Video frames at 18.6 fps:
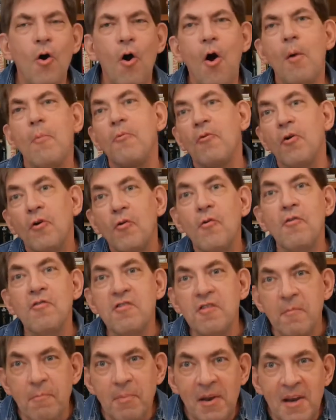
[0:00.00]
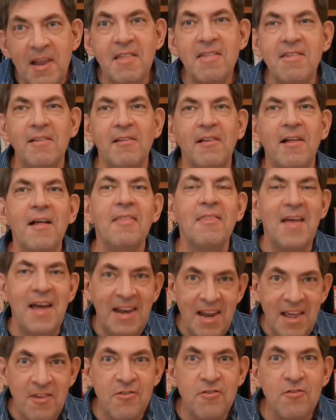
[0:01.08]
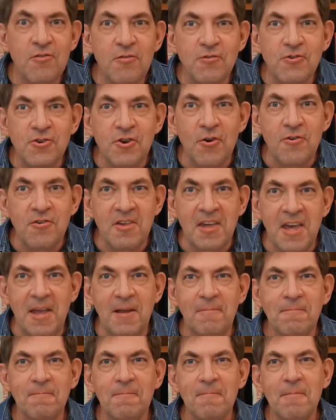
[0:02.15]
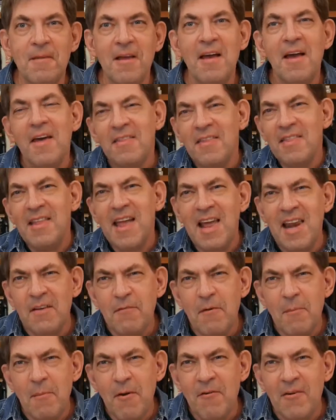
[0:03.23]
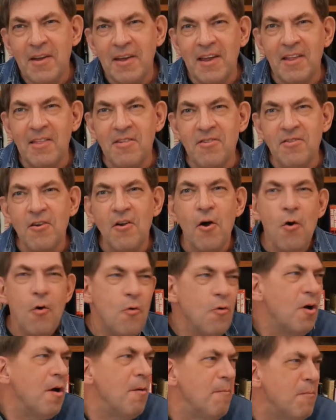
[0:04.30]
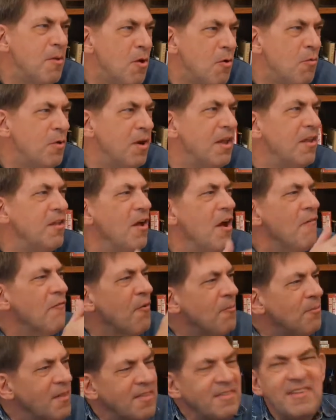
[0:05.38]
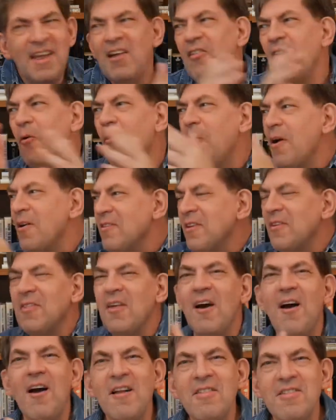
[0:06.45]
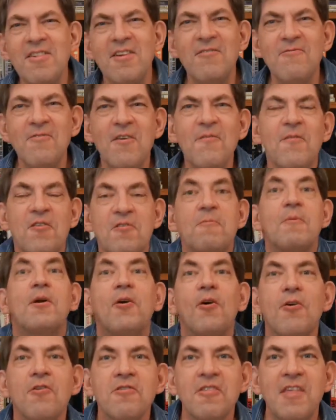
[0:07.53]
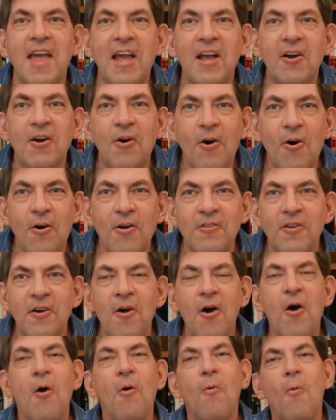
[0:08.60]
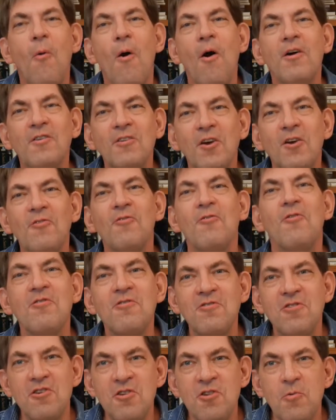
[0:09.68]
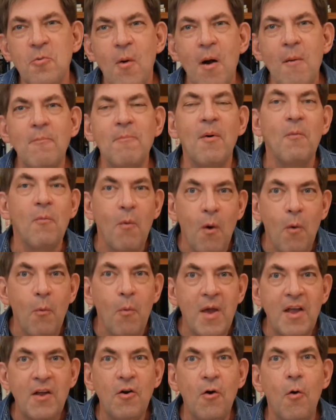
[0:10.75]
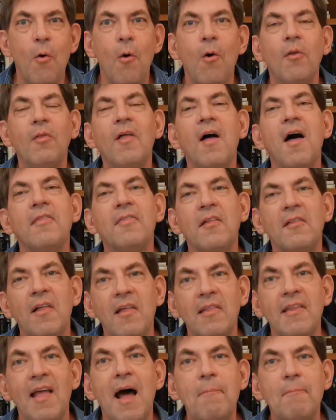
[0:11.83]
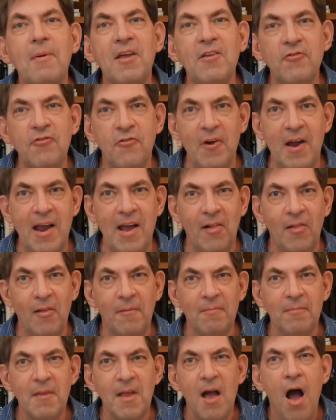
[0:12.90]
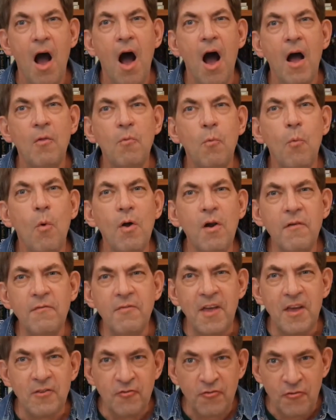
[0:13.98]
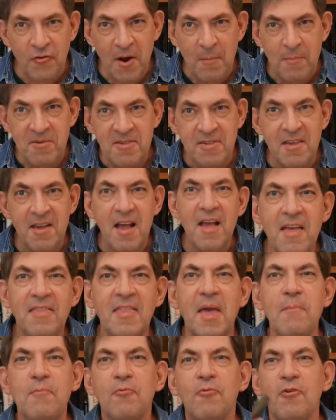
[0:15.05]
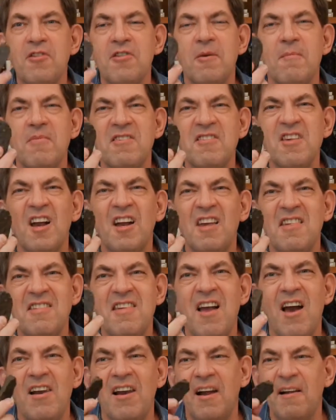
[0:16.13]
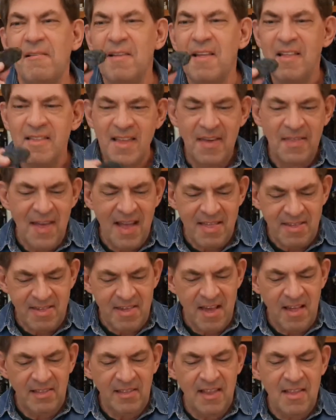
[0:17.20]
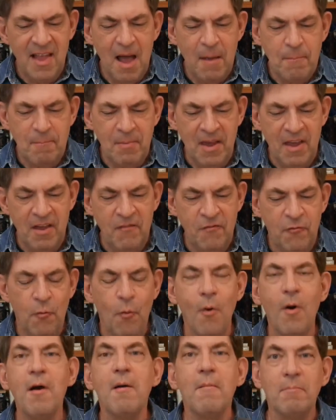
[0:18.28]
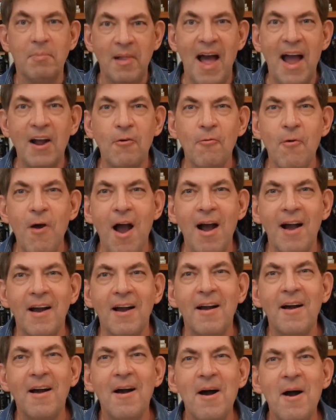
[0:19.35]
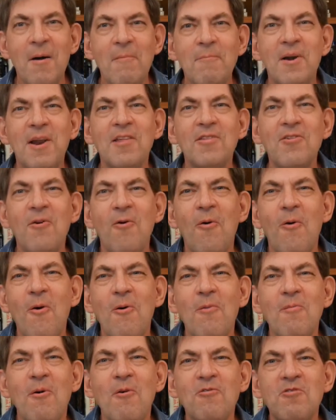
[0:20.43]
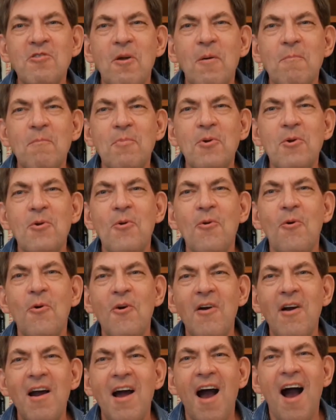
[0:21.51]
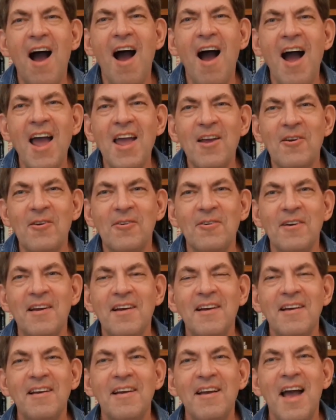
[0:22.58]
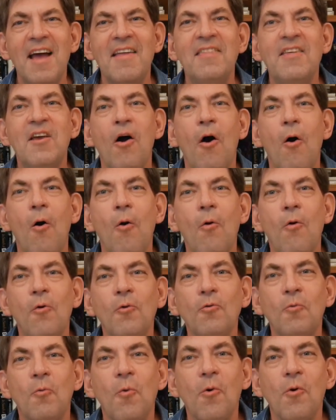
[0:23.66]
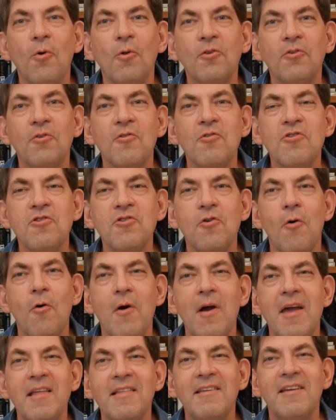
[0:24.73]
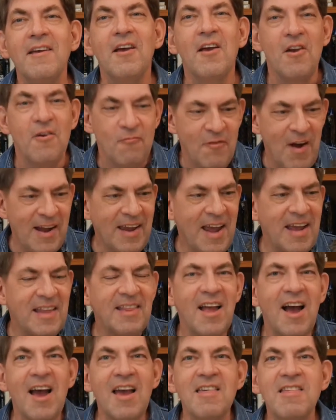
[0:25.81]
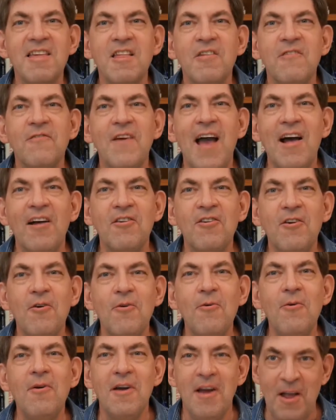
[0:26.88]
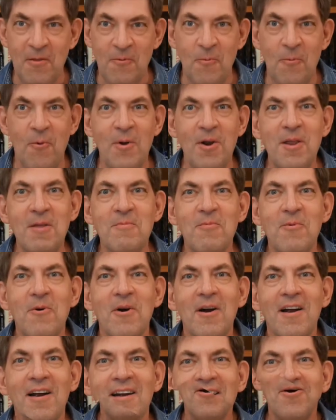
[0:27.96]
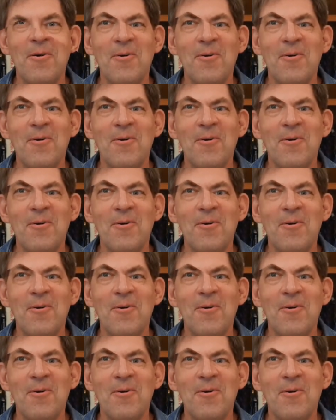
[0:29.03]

Harbor across the peninsula that is New Jersey. The Native Americans who commuted from the Delaware to the Hudson Rivers because they could walked across the swamp on what we call the Lenape Trail. On one of their trips, they brought some sakasana, now that's Lenape for black rock, but it's almost pure iron, and the old worlders saw it, recognized its value, and wanted more.